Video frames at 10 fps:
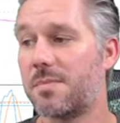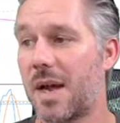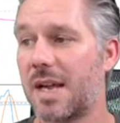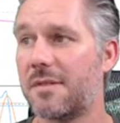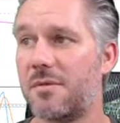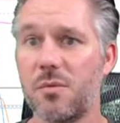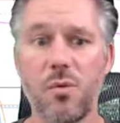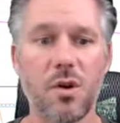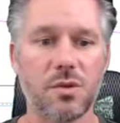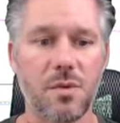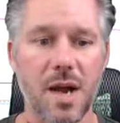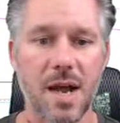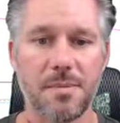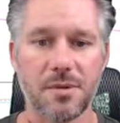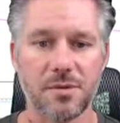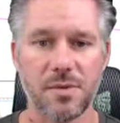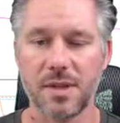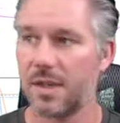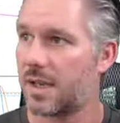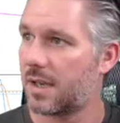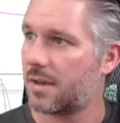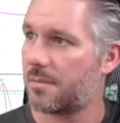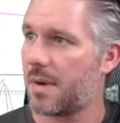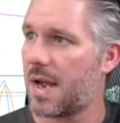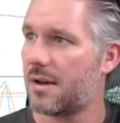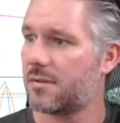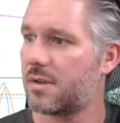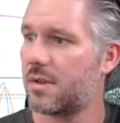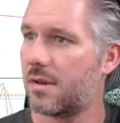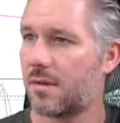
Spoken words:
back, if we watch what happens with the pound,